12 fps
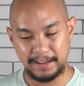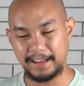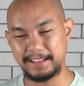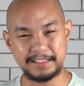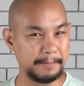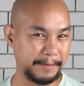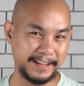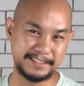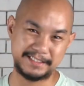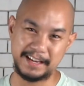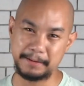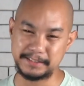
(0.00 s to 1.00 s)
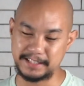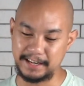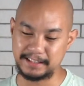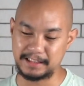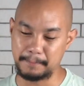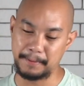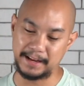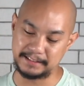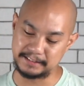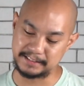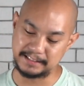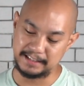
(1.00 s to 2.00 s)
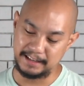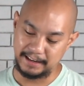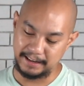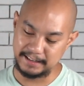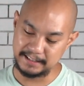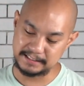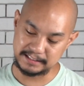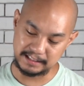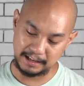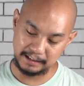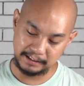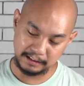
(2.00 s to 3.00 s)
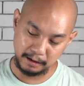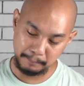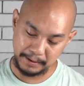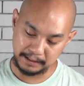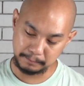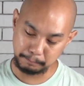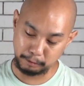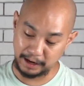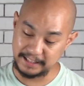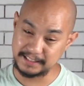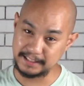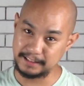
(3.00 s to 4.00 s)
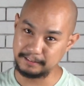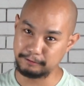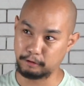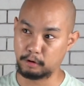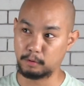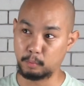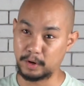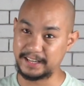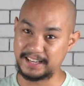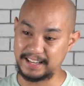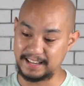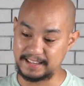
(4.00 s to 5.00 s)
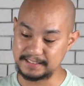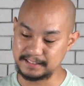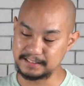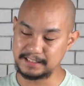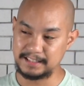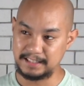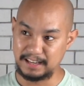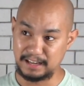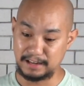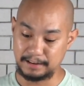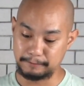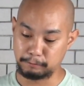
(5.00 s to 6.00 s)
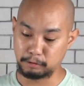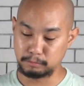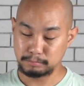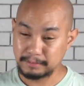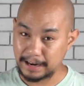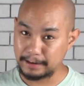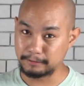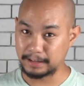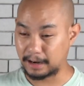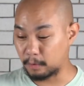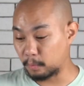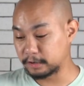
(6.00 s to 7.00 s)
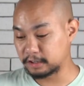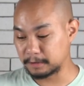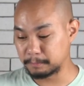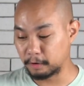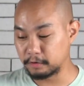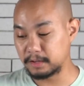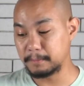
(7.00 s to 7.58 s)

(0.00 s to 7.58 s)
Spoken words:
It depends. I would say it depends. It is a little bit pricey for what it is, for kind of like a one-trick pony,